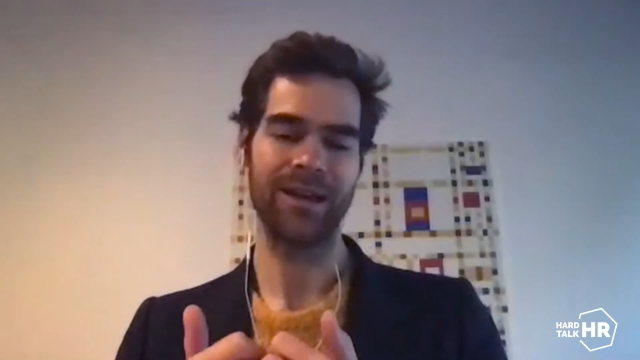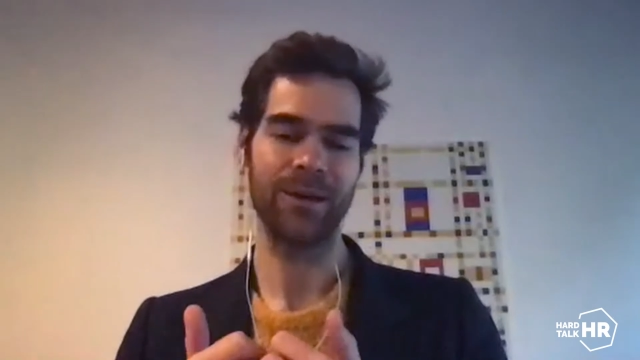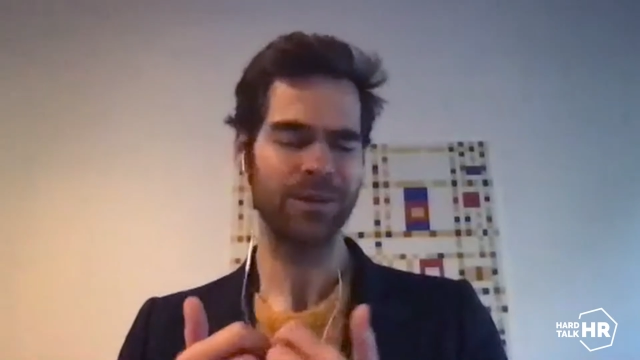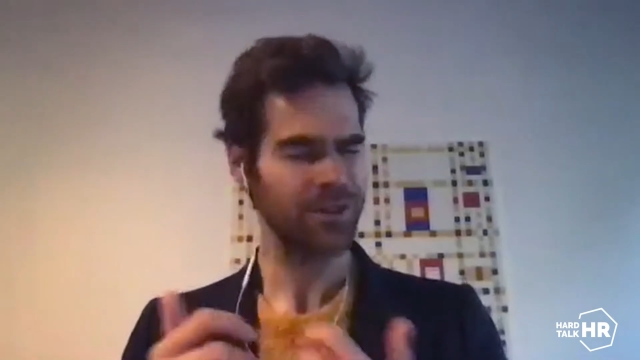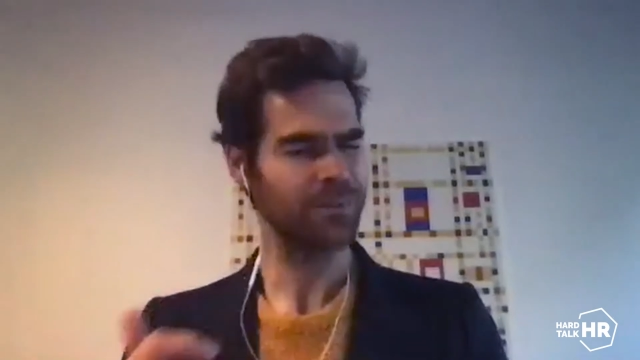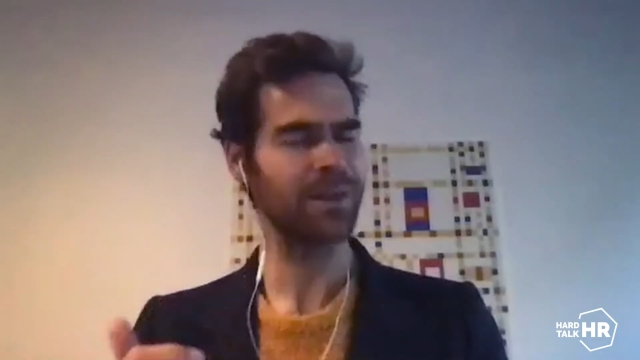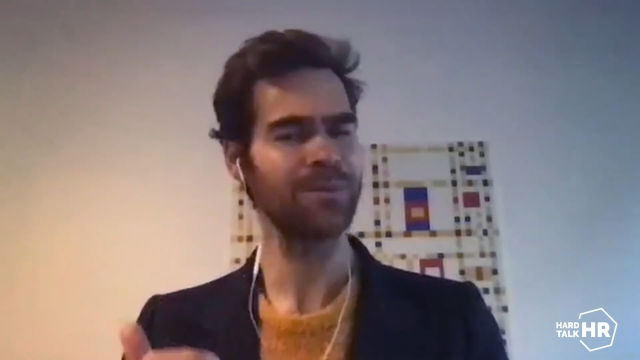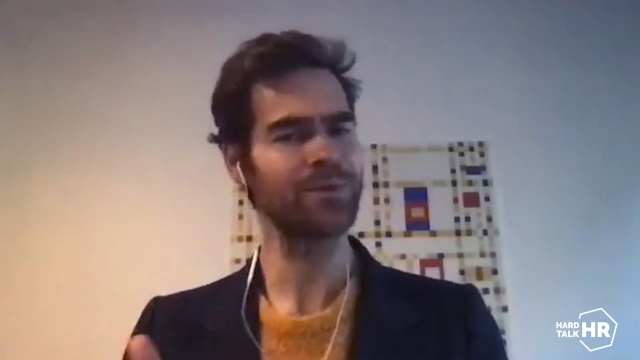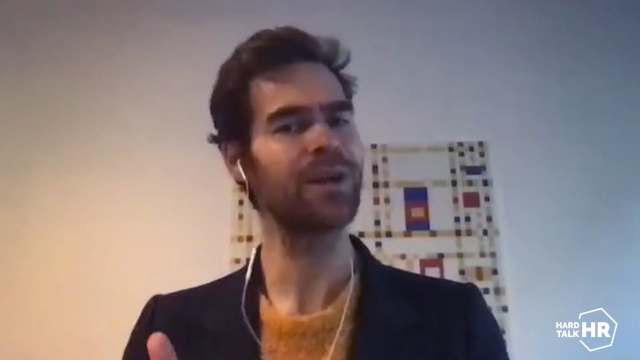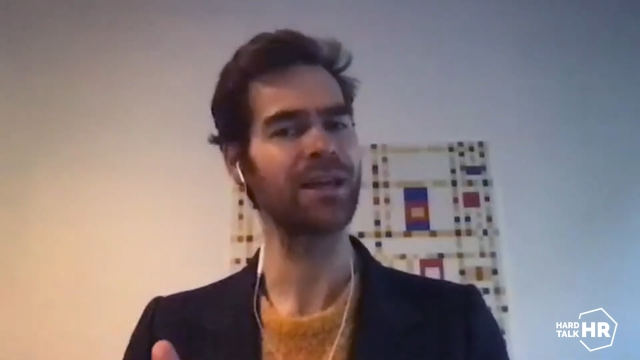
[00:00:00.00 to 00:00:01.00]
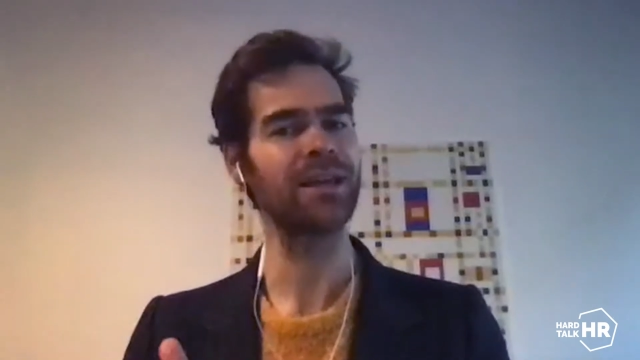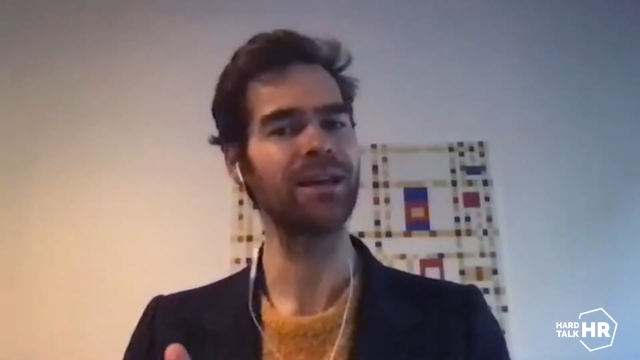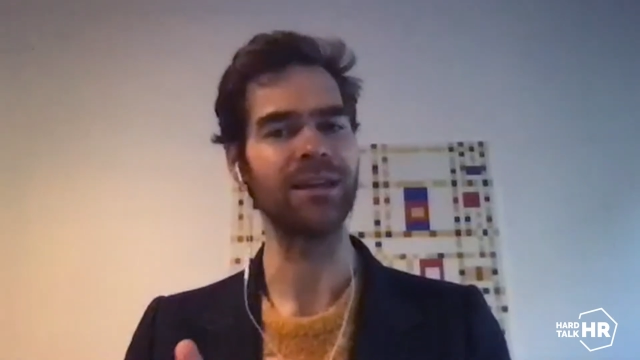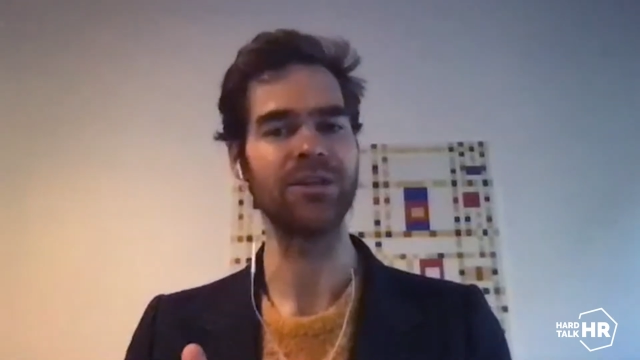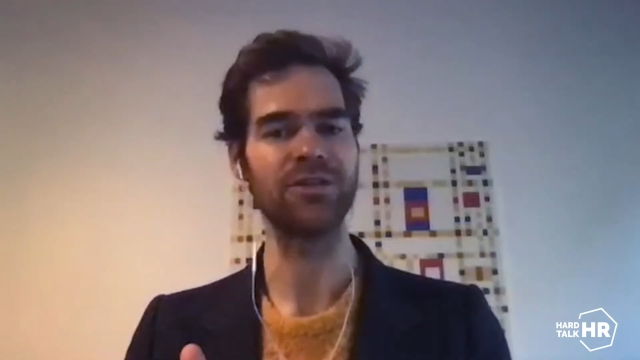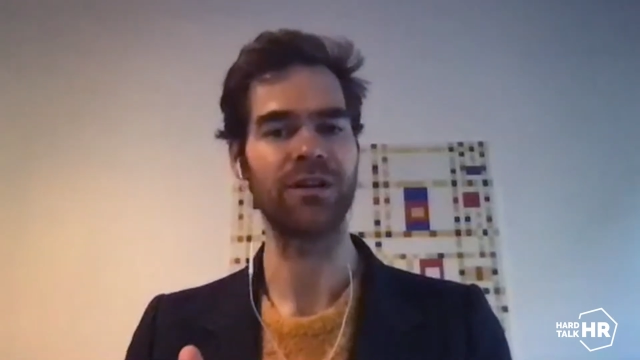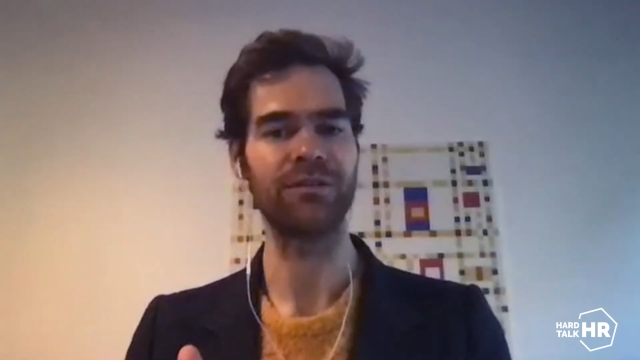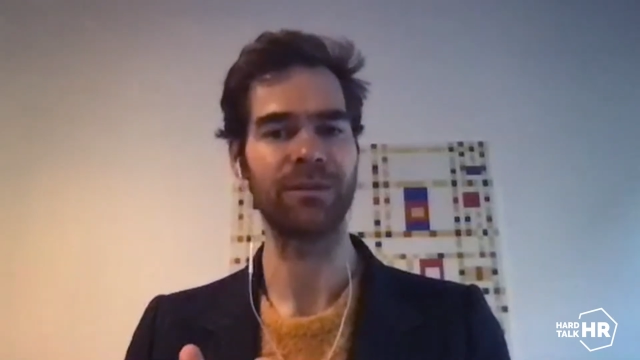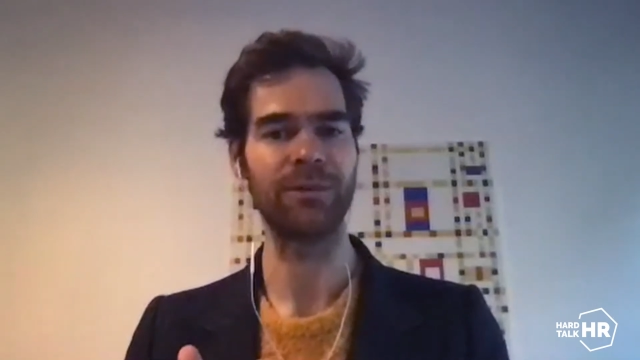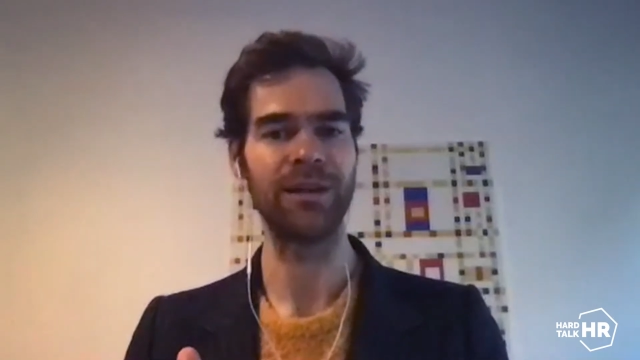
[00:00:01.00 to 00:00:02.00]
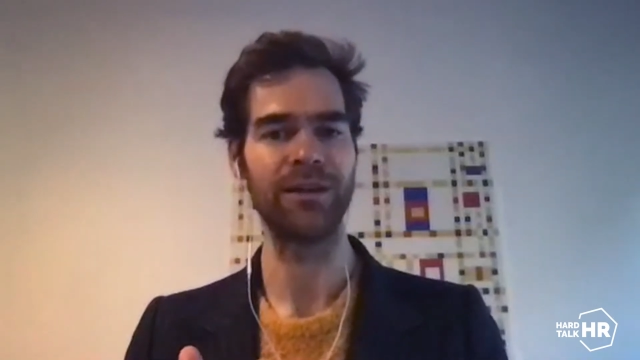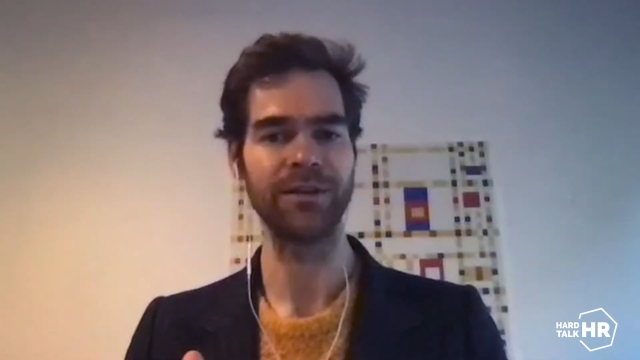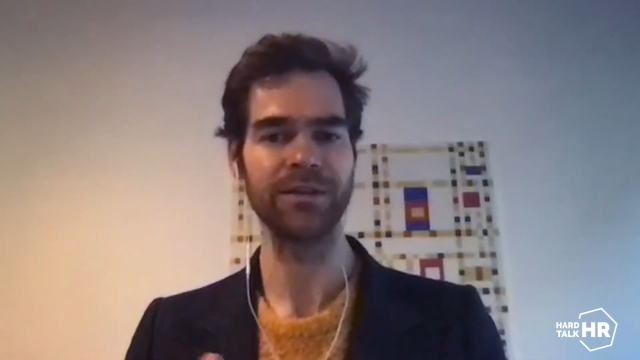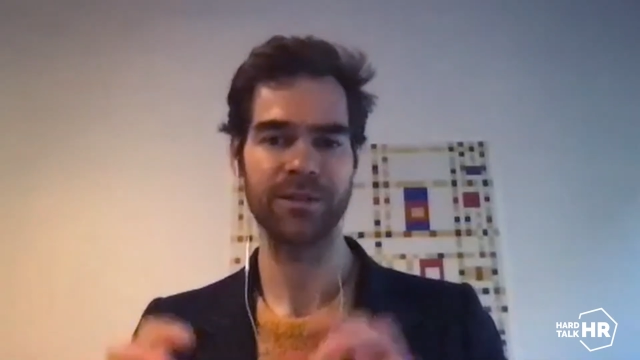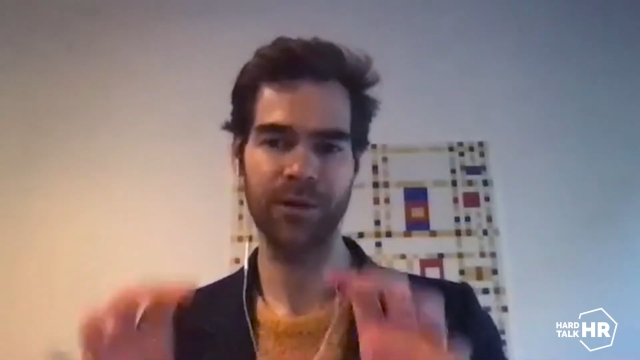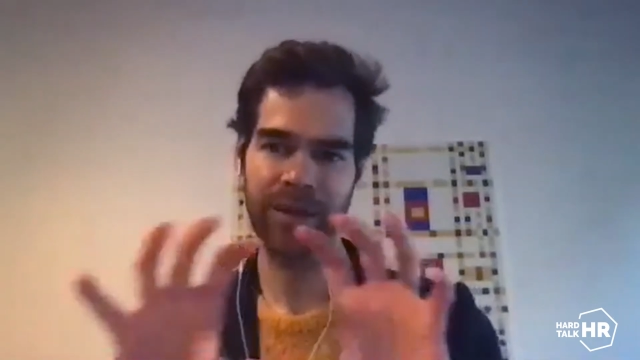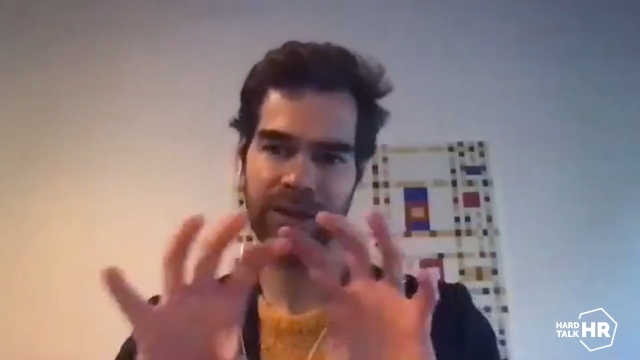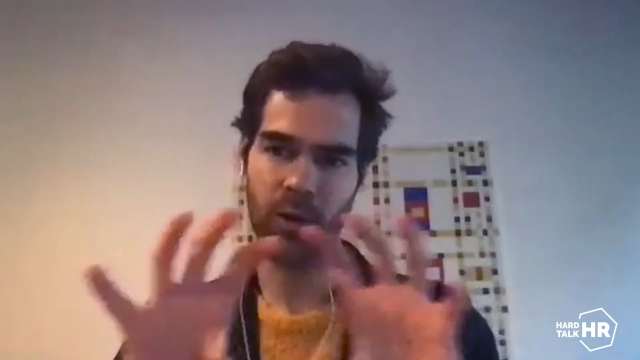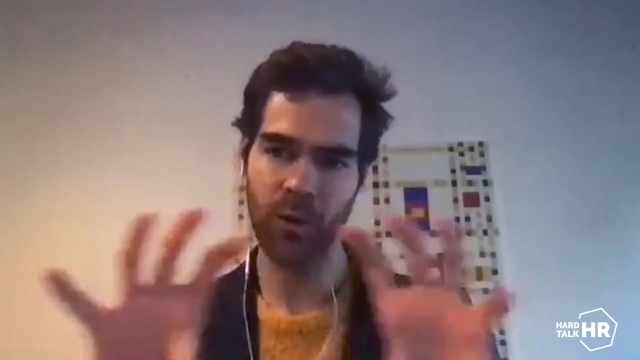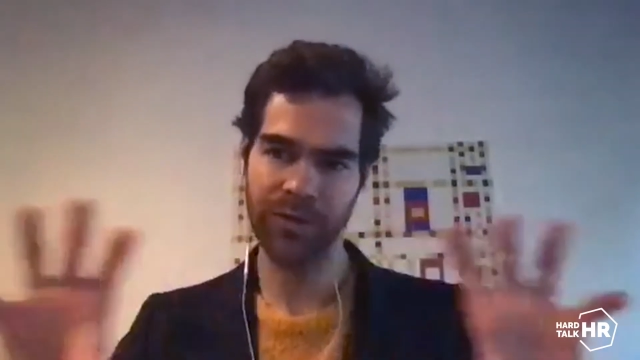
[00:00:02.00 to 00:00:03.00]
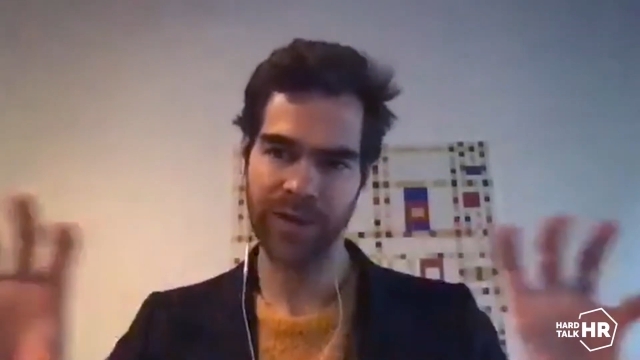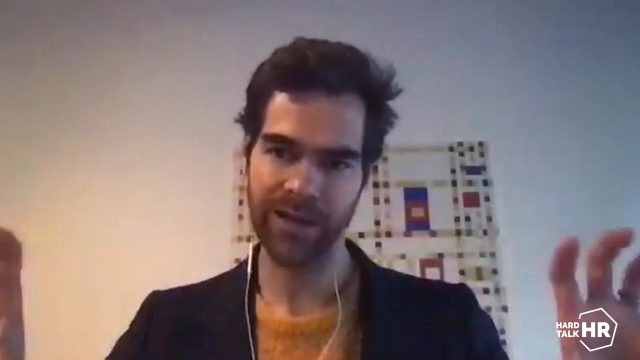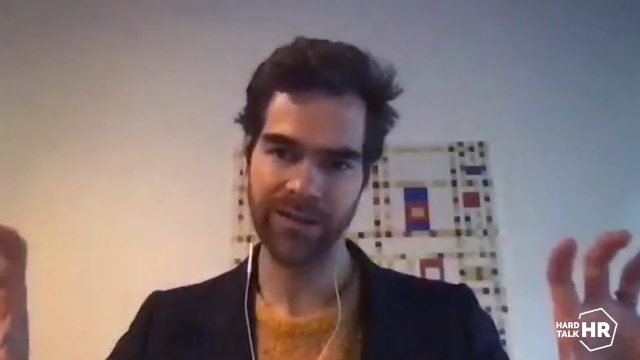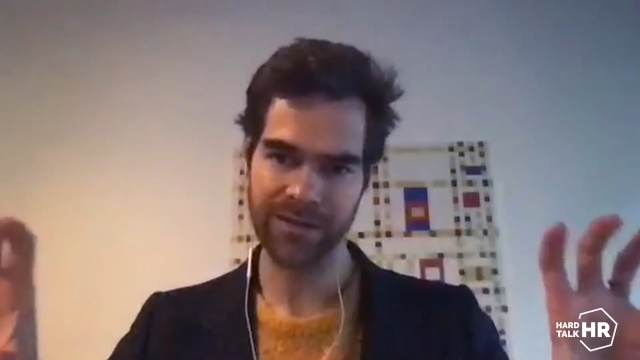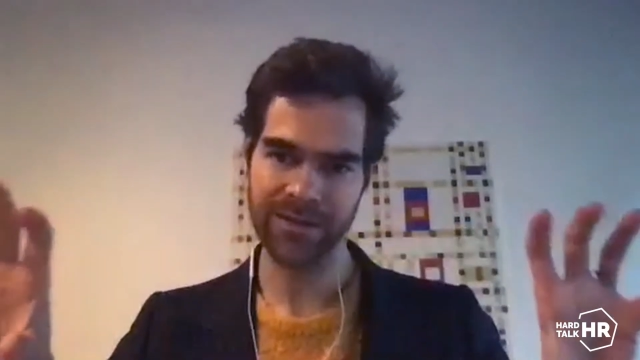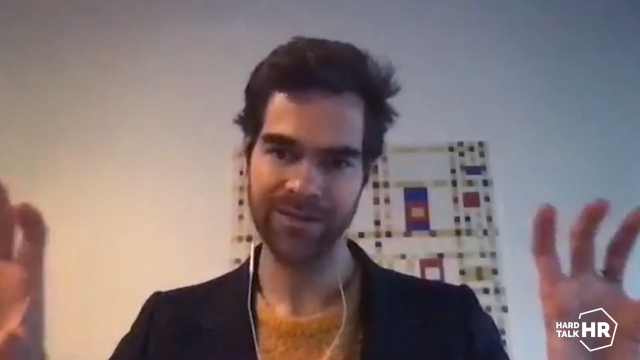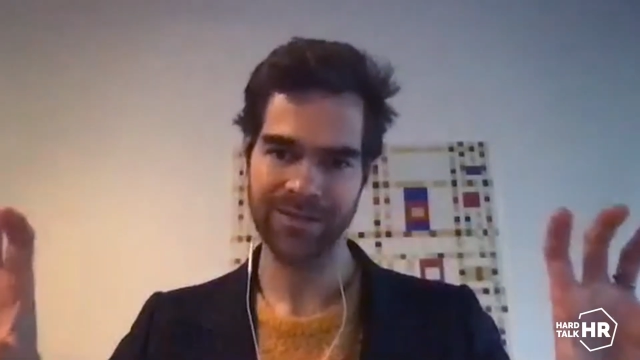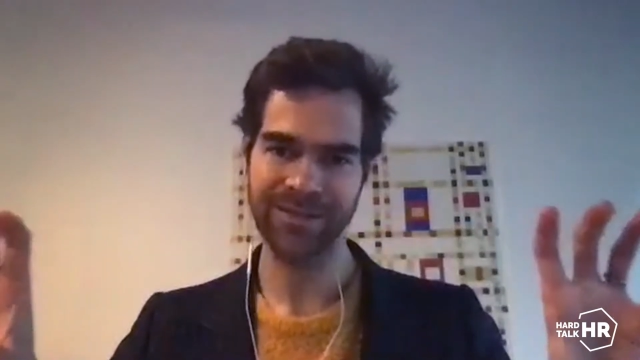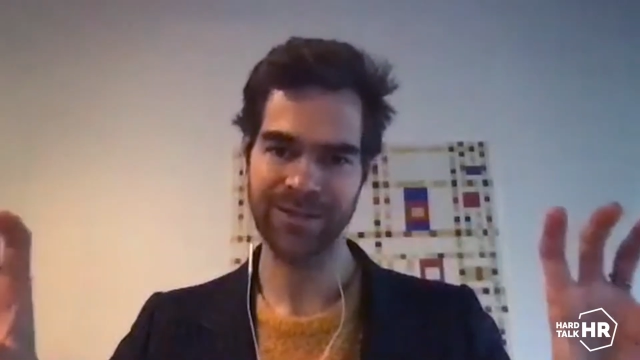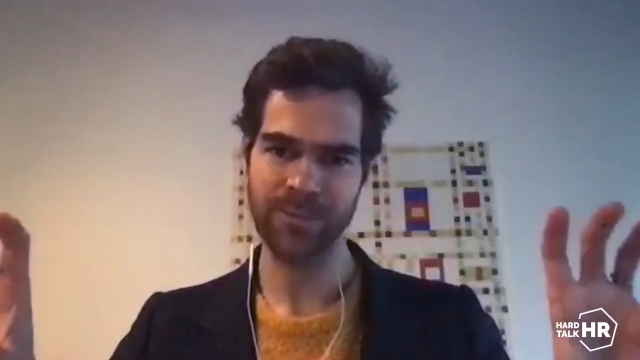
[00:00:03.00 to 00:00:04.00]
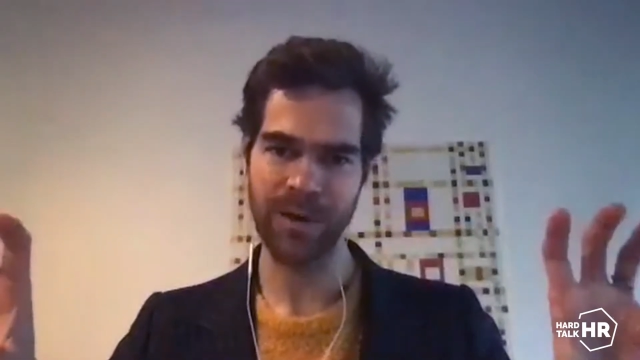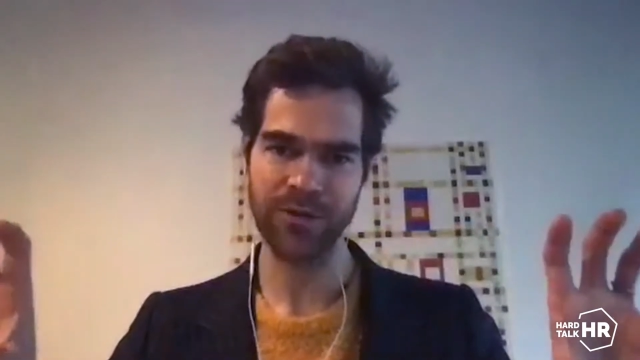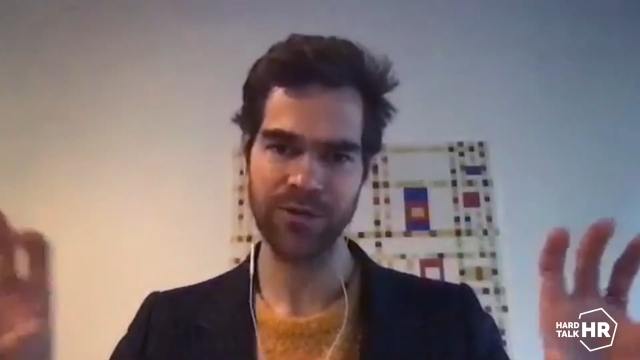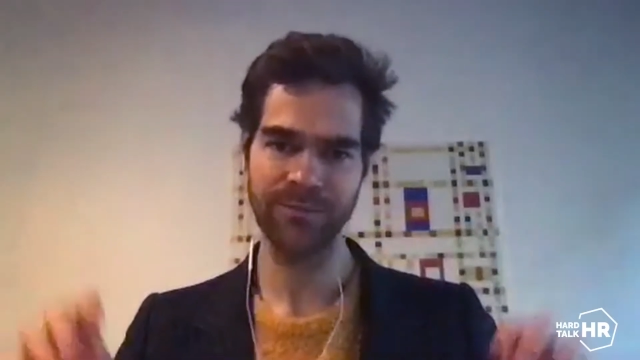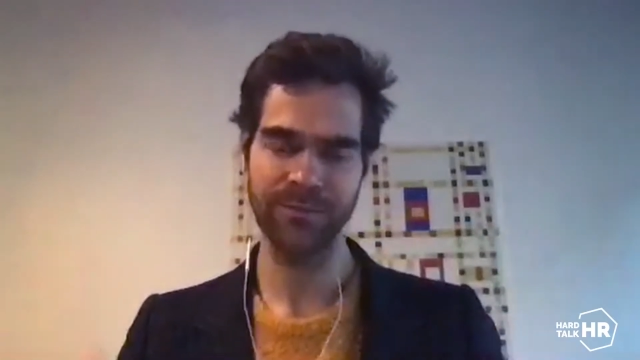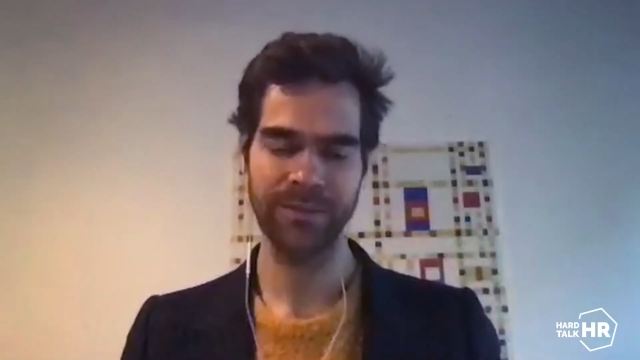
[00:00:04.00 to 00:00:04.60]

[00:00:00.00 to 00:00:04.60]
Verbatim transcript: which sometimes we're lacking in HR, if I'm really honest, on that whole talent spectrum.